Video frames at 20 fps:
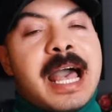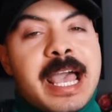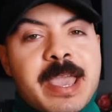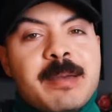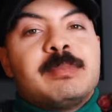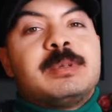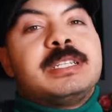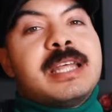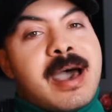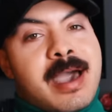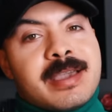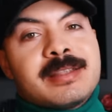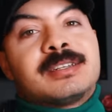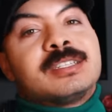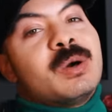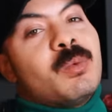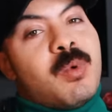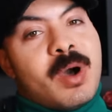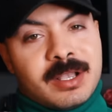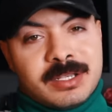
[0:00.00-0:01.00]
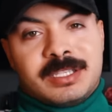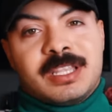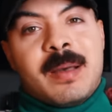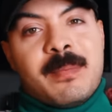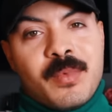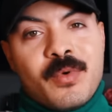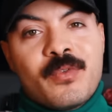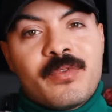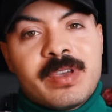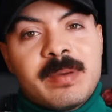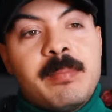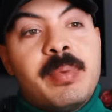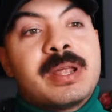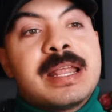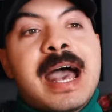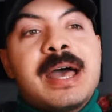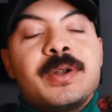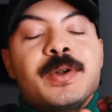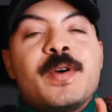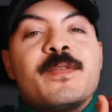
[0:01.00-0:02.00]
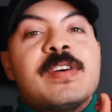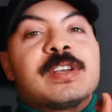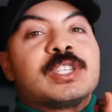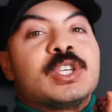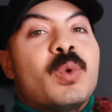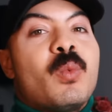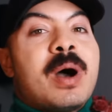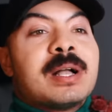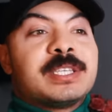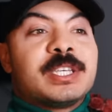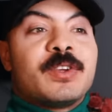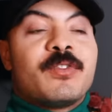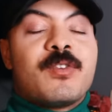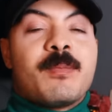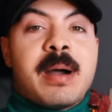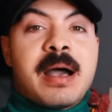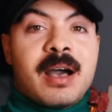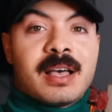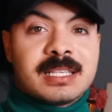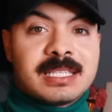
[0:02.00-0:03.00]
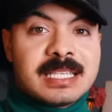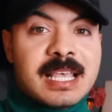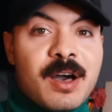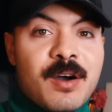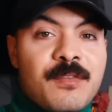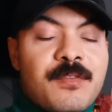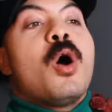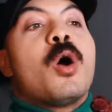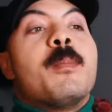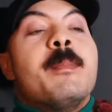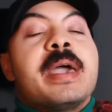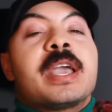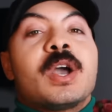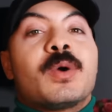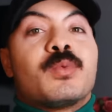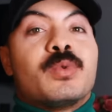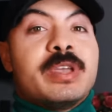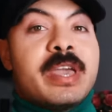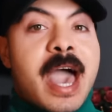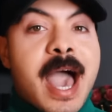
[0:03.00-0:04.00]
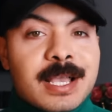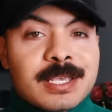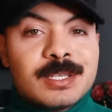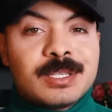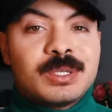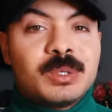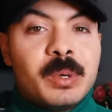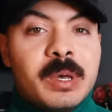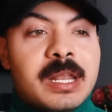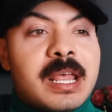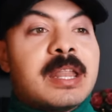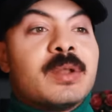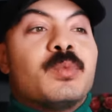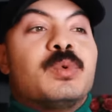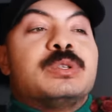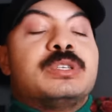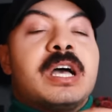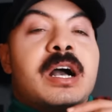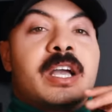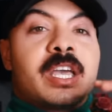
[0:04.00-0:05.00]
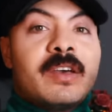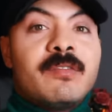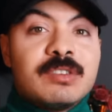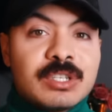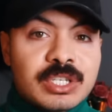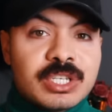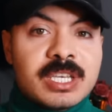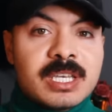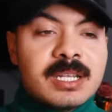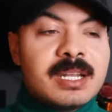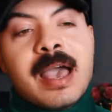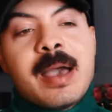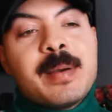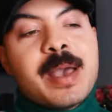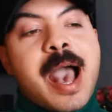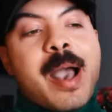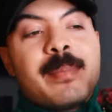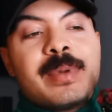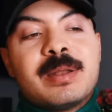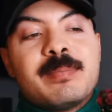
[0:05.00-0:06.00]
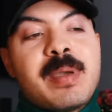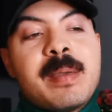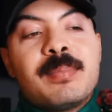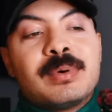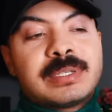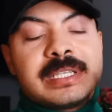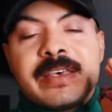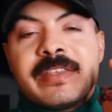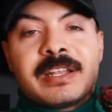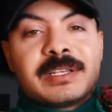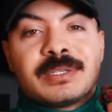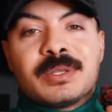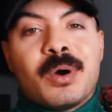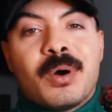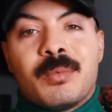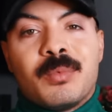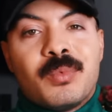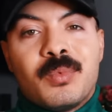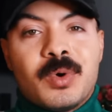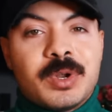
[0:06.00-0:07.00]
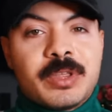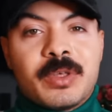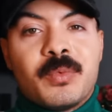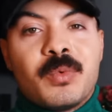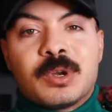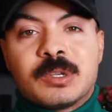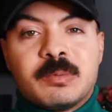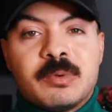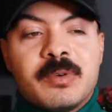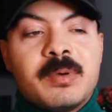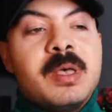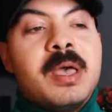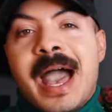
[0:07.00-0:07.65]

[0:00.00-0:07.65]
I am dying to watch that movie, but I don't know if I should watch it for myself or make a reaction to it and would y'all give a I, mean, people say that it's the whole, one of the worst movies.